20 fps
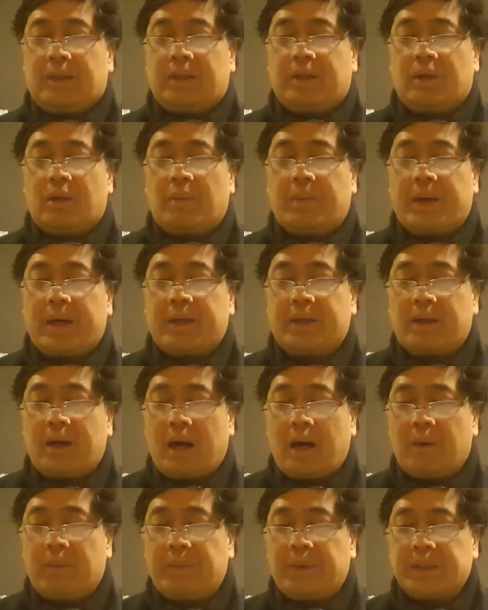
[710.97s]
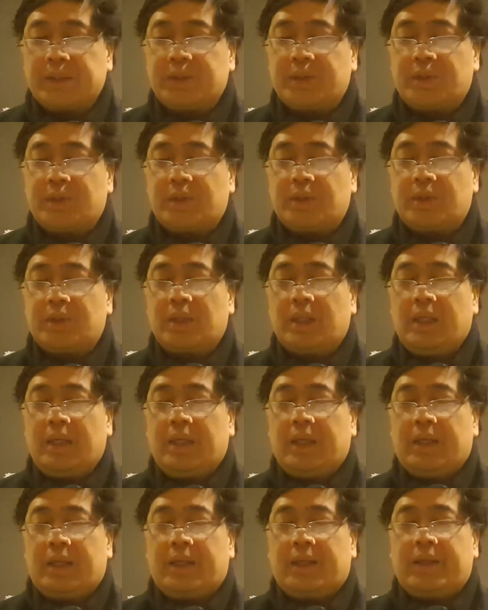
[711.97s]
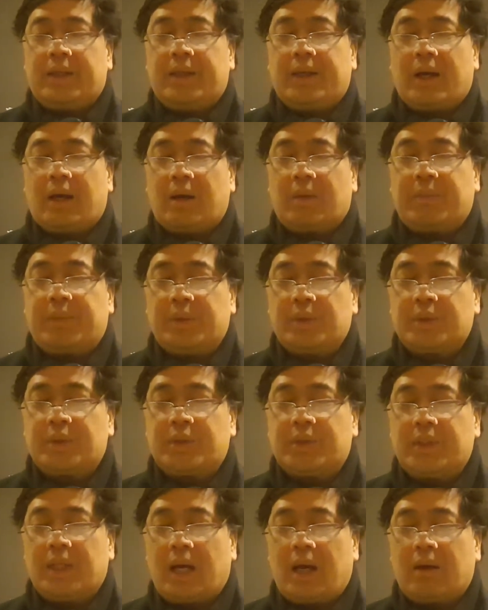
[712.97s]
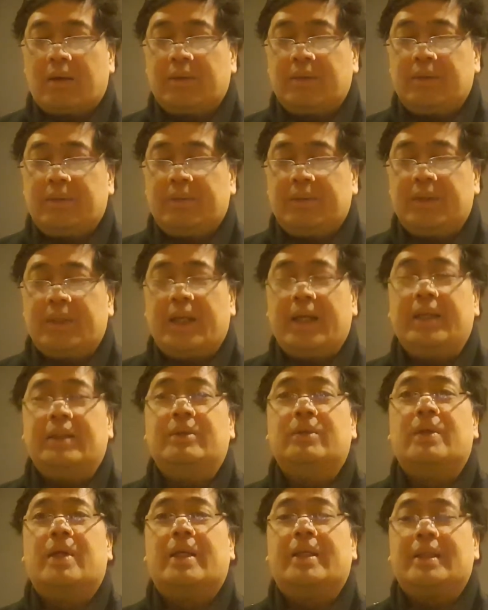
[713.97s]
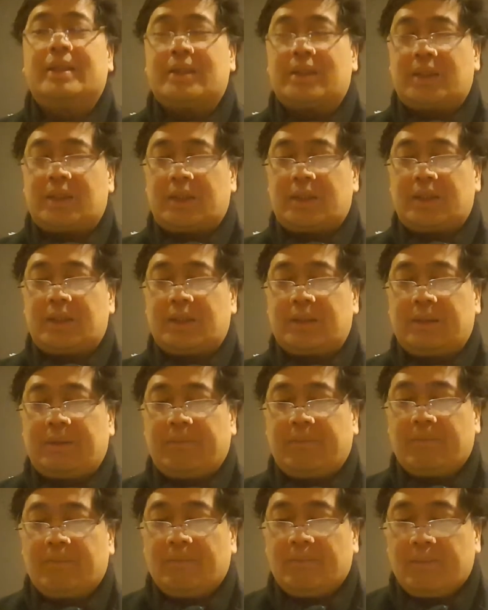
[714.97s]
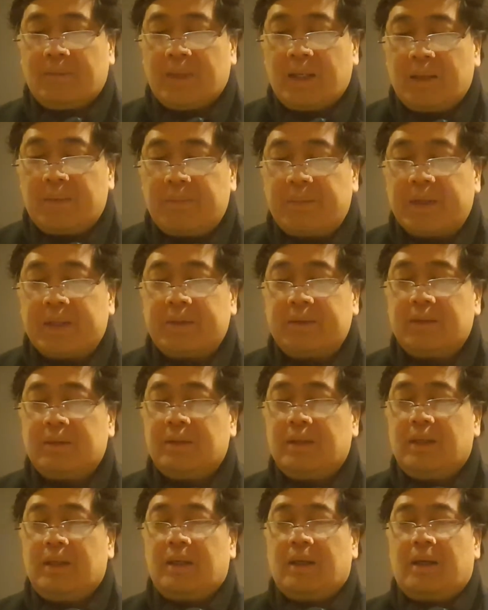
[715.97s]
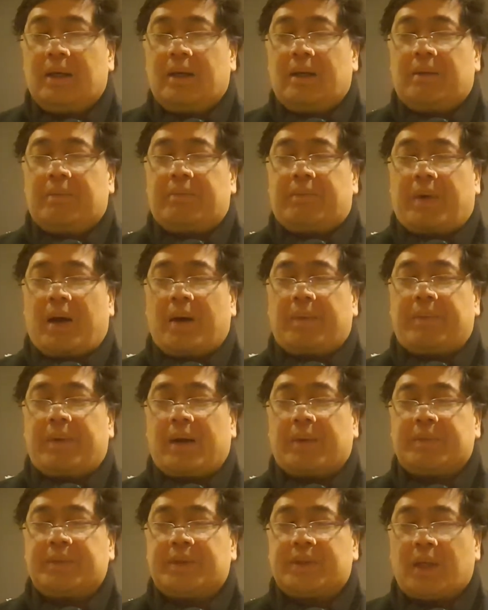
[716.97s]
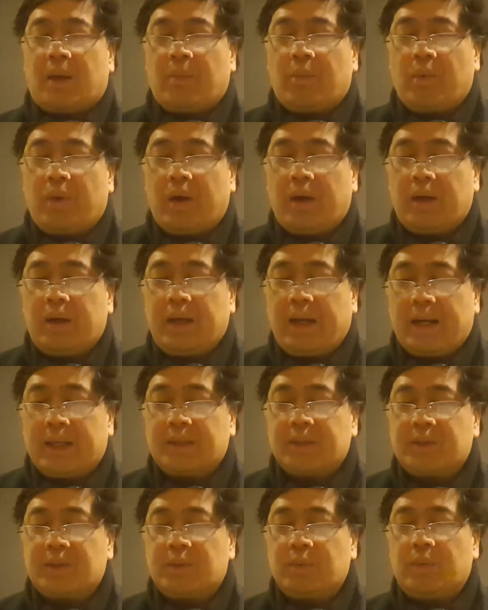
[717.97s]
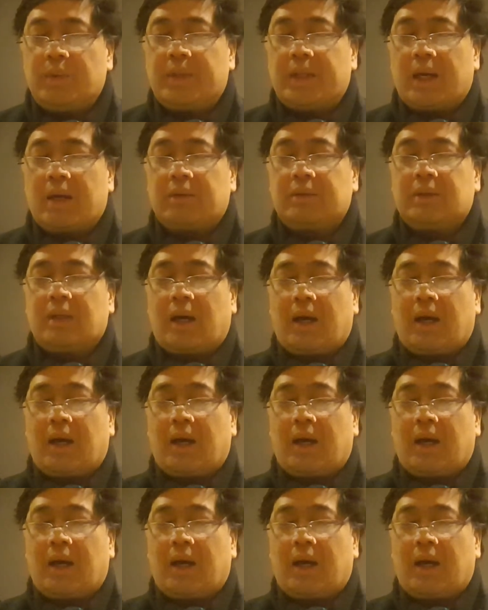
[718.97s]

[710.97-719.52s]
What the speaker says: No matter how much they are pushed down, they do not exist, but pop up somewhere else without